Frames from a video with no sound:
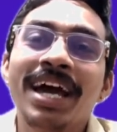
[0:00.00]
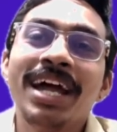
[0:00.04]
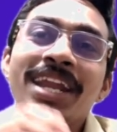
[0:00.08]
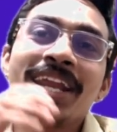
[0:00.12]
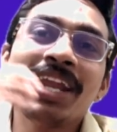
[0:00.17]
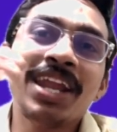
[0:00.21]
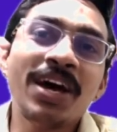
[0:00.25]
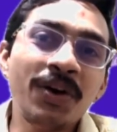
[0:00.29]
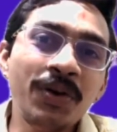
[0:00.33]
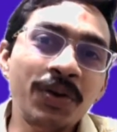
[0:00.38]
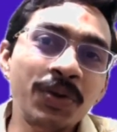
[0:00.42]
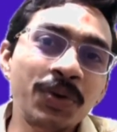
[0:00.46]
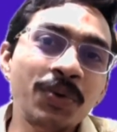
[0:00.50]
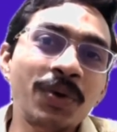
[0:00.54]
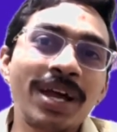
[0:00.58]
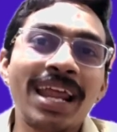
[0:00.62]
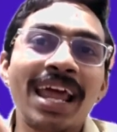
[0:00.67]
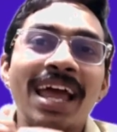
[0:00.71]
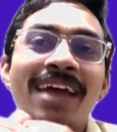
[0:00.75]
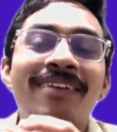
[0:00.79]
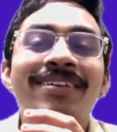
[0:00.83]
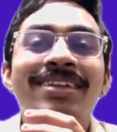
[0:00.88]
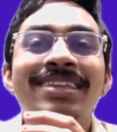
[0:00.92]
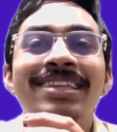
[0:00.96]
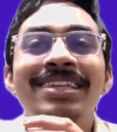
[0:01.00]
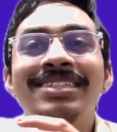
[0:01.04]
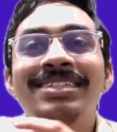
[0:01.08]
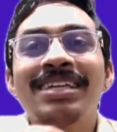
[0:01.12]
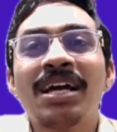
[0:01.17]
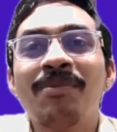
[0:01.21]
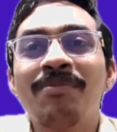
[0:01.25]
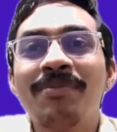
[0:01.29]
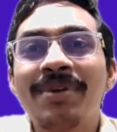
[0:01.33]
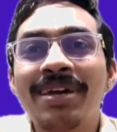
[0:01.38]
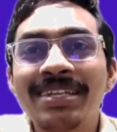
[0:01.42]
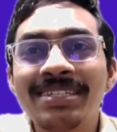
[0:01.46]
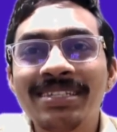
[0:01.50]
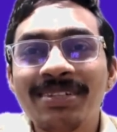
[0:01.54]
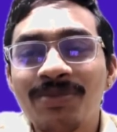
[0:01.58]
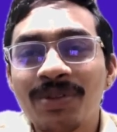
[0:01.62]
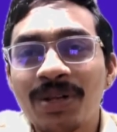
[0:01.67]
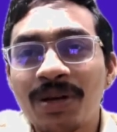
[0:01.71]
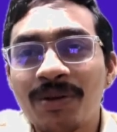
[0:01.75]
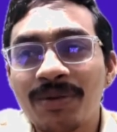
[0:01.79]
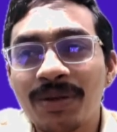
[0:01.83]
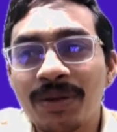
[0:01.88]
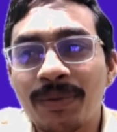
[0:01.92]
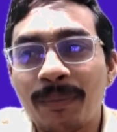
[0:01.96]
Now you are having this comparison
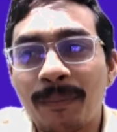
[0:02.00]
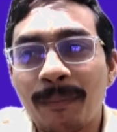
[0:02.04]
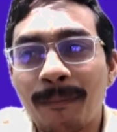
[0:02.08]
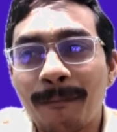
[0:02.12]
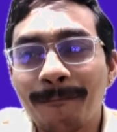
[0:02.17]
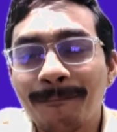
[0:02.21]
problem.